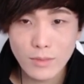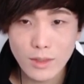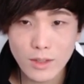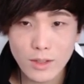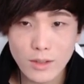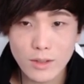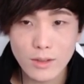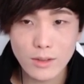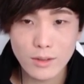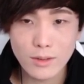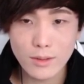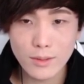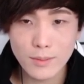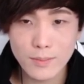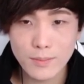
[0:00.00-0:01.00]

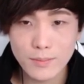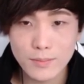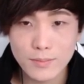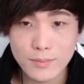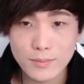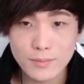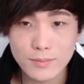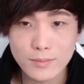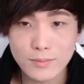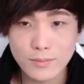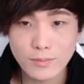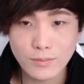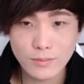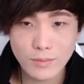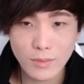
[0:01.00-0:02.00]
Um,
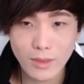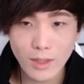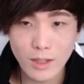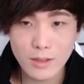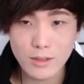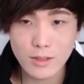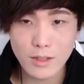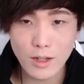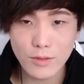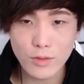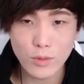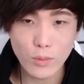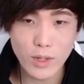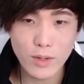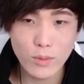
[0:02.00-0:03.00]
scuffed
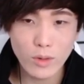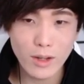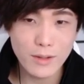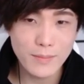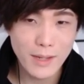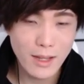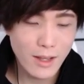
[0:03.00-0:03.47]
weed run?